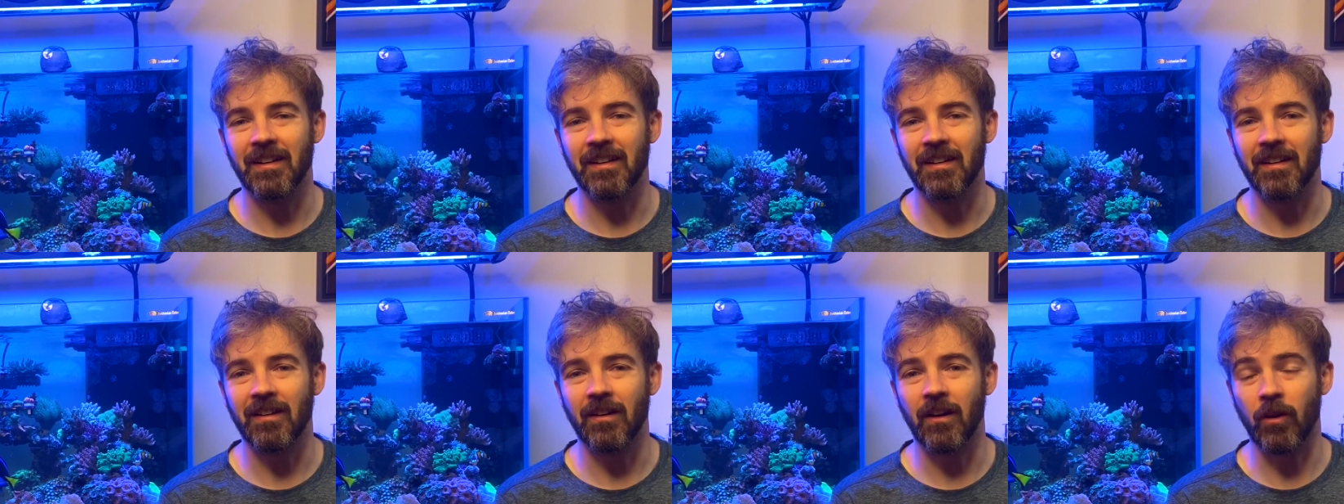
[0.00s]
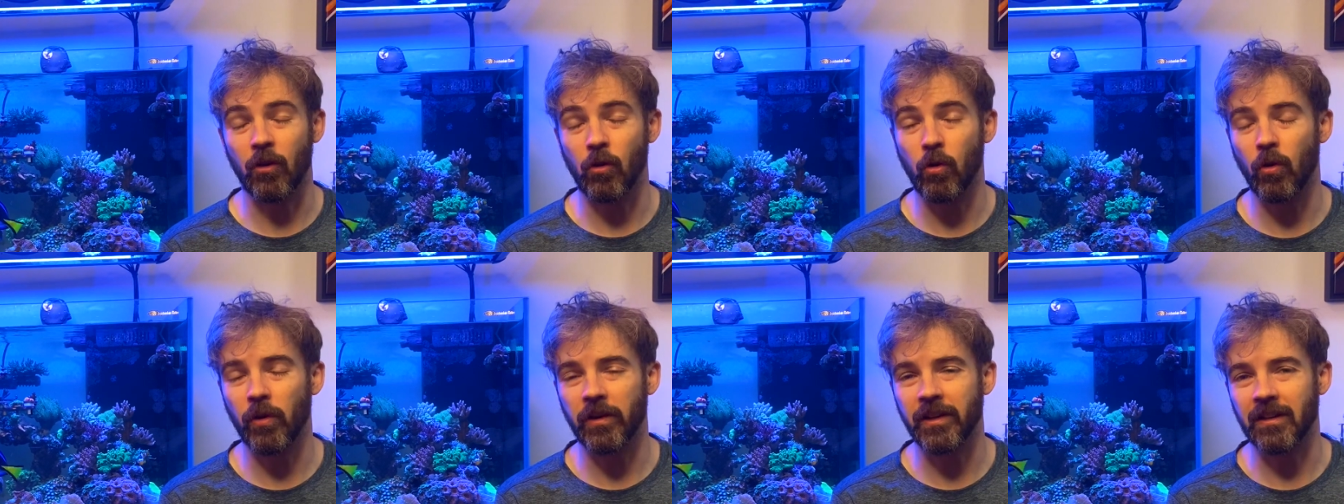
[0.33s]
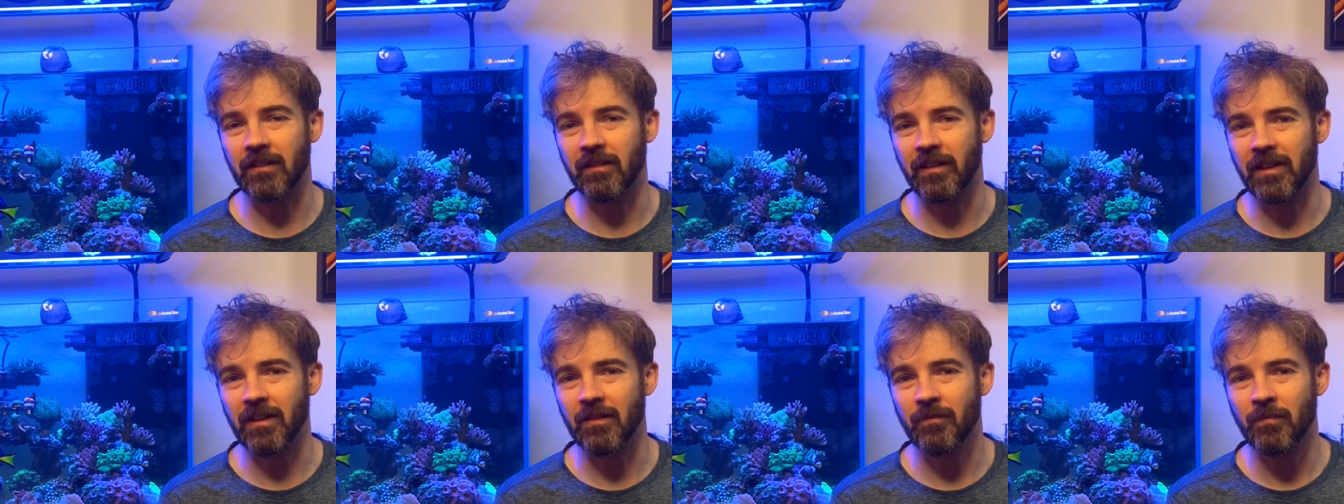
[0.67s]

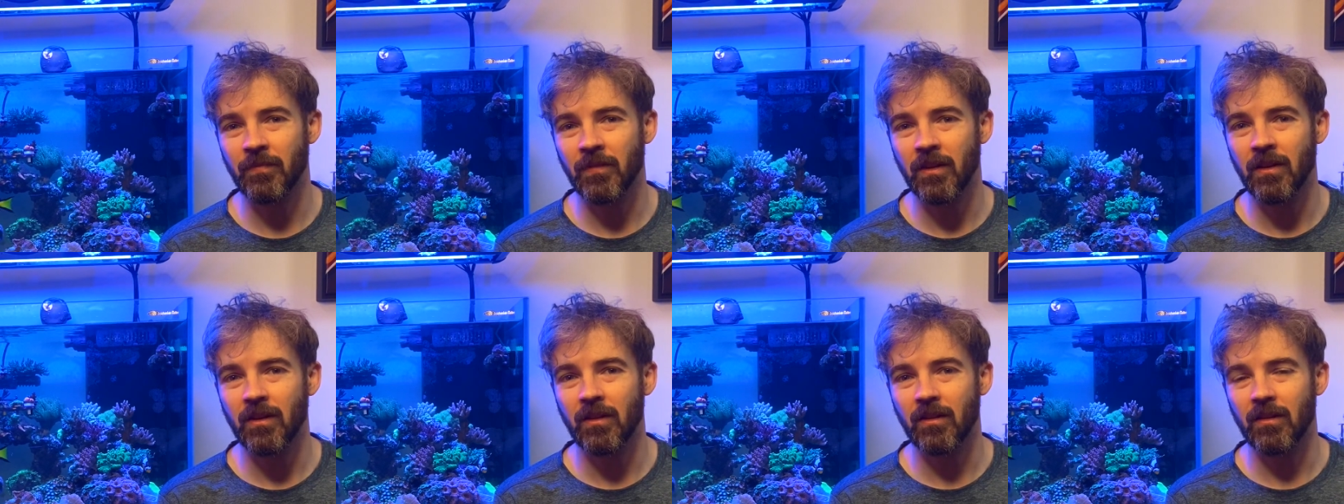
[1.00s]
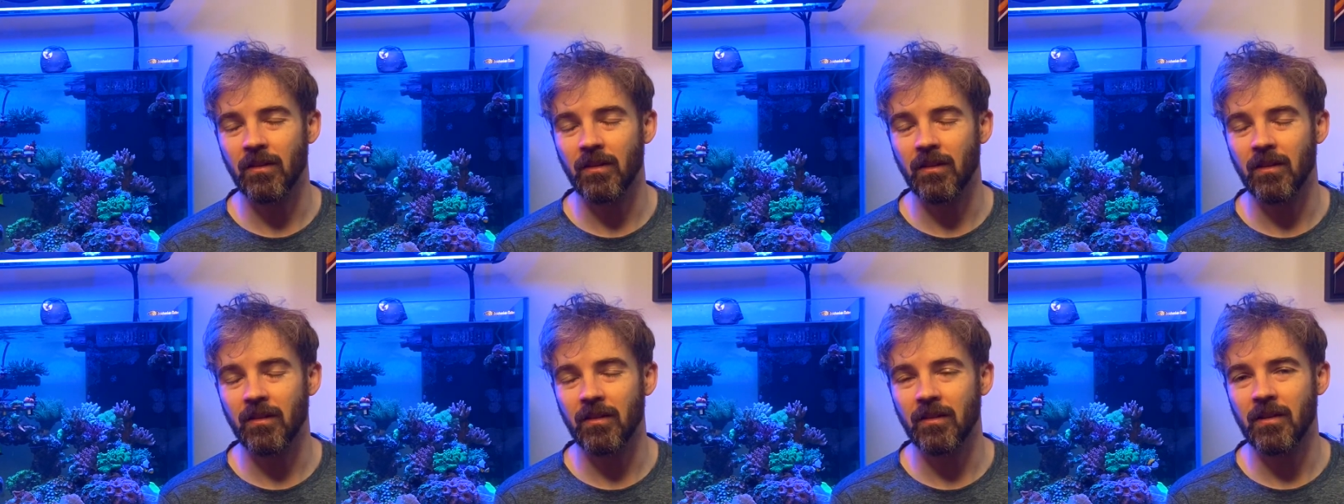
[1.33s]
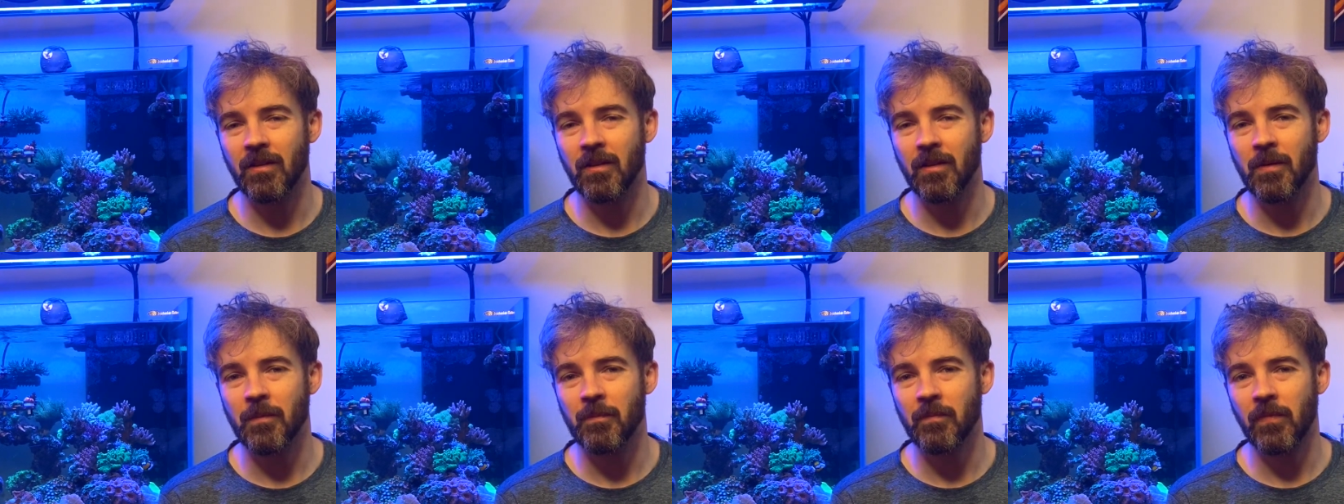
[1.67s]
accordingly.
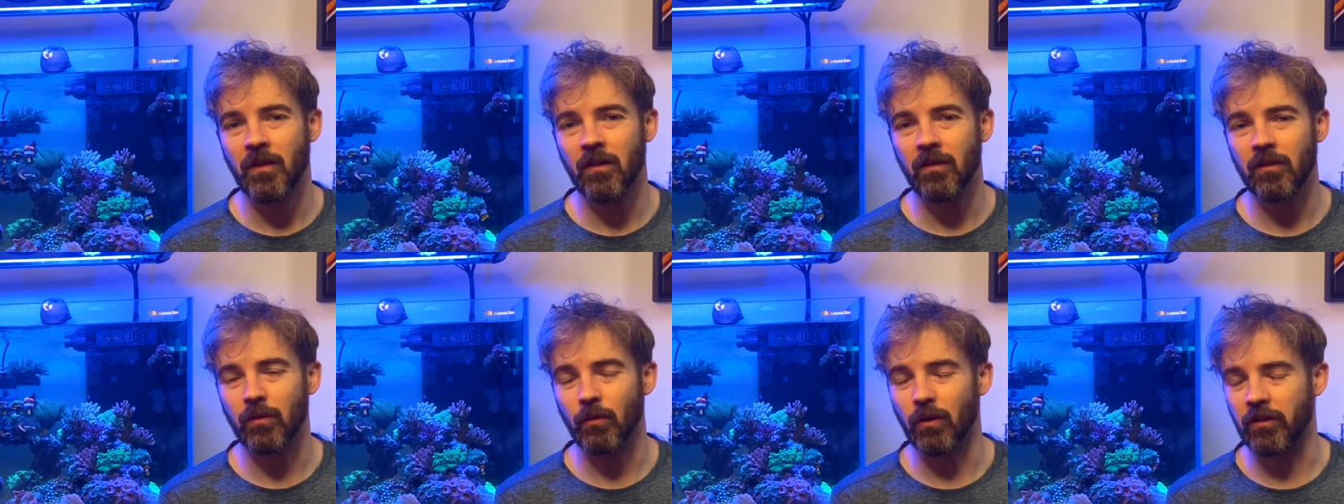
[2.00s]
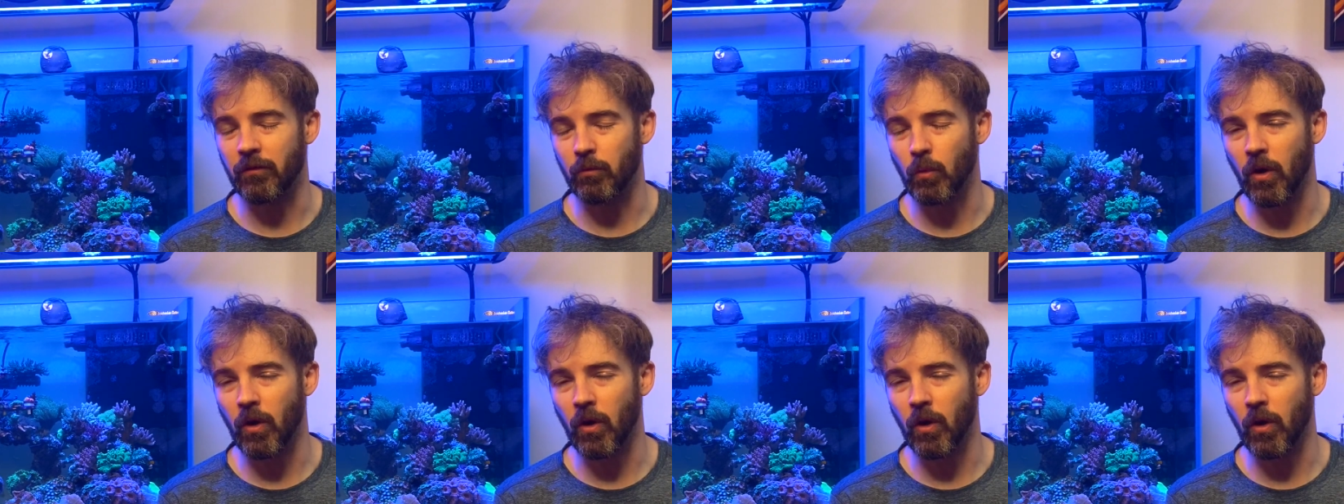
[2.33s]
So it